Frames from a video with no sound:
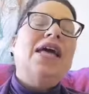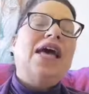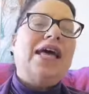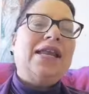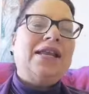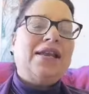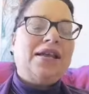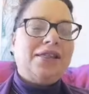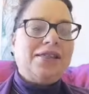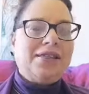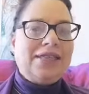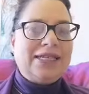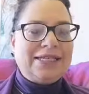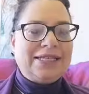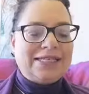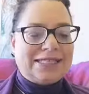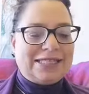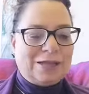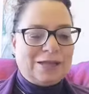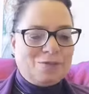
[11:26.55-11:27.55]
And I think
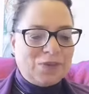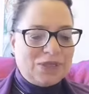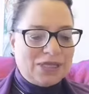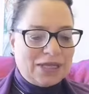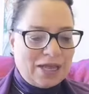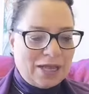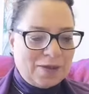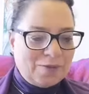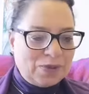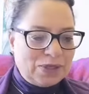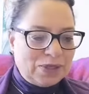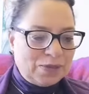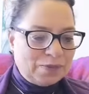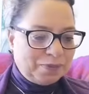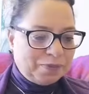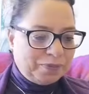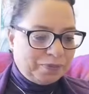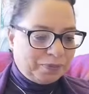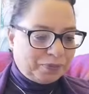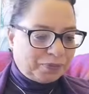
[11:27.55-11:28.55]
sometimes
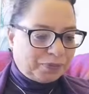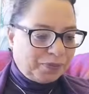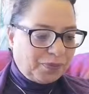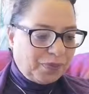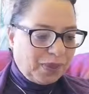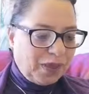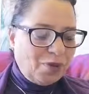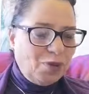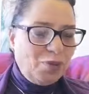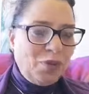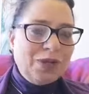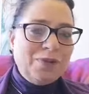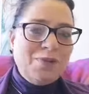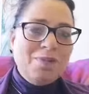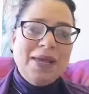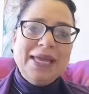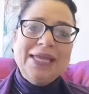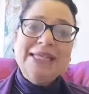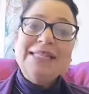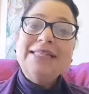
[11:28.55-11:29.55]
what
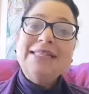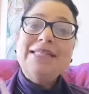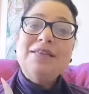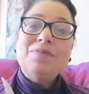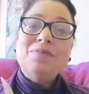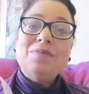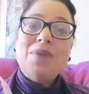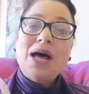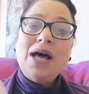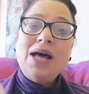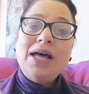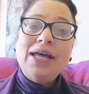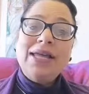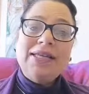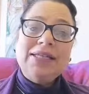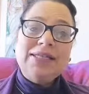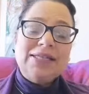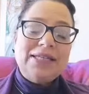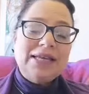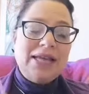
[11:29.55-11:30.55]
makes the
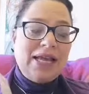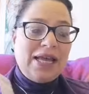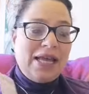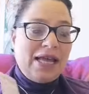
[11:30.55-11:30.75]
mind